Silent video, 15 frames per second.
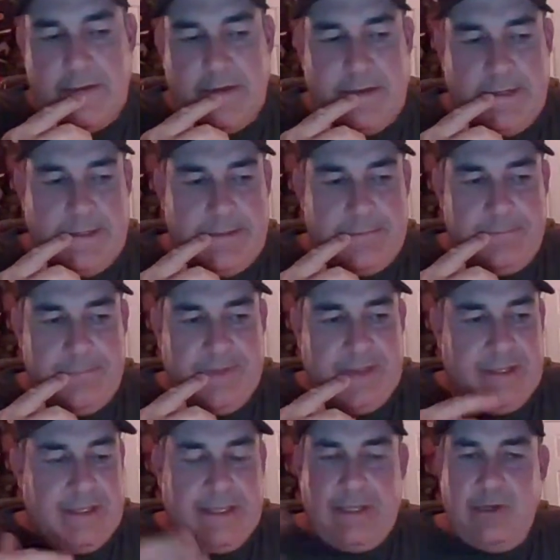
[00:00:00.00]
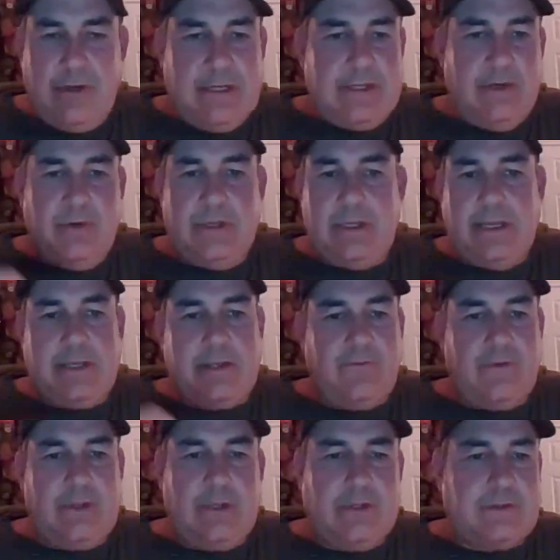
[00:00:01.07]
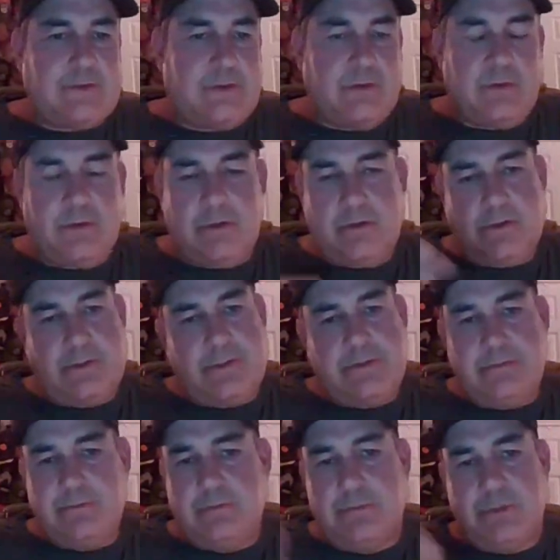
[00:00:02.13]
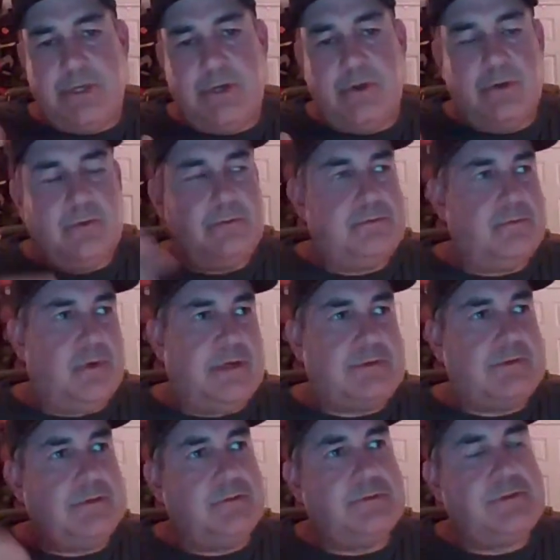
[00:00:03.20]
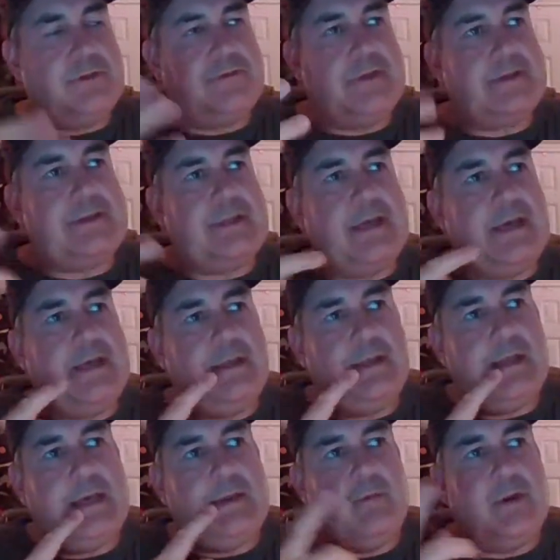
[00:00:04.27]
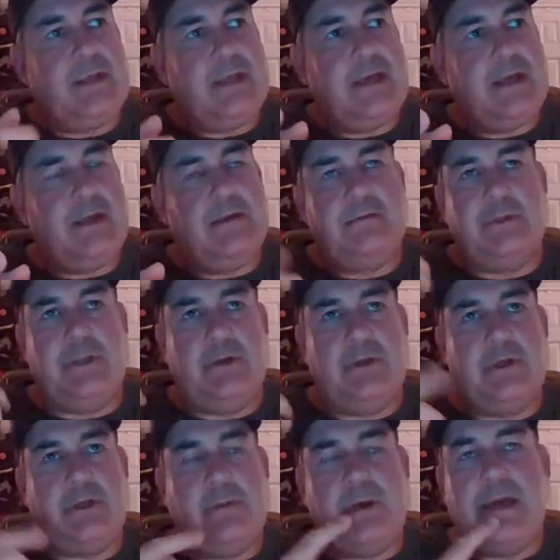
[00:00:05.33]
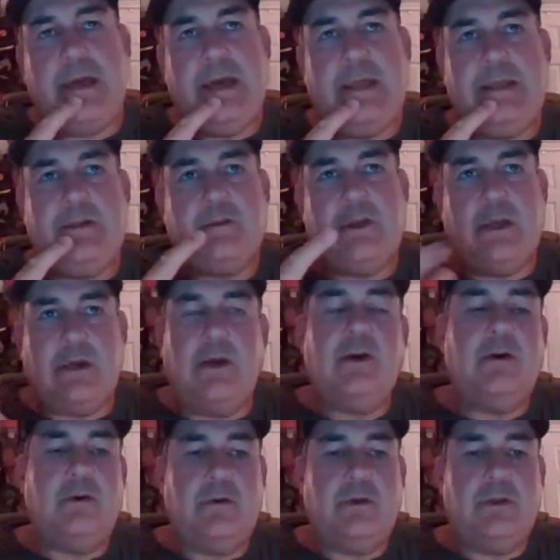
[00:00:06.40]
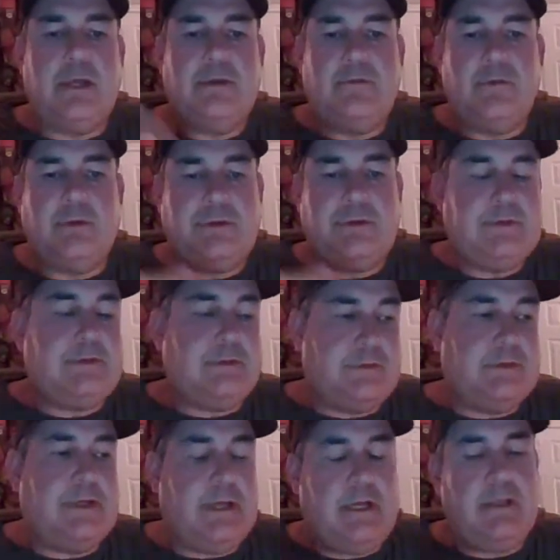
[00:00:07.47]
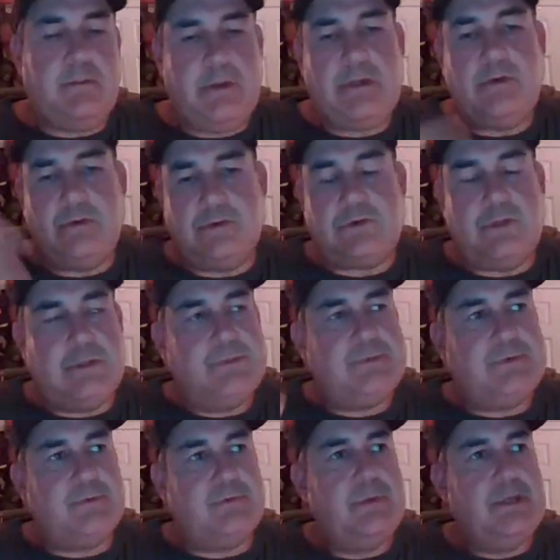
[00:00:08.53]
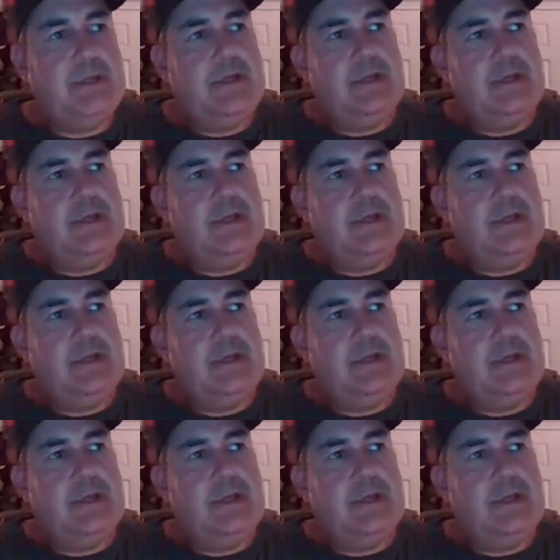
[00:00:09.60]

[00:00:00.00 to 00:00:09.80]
And, I'd go in like convenience stores and, restrooms, stuff like that. And I had one guy, look at my hat and he's like, "Oh, you like Vortex?" I was like, "Yeah, they make cool scopes." And,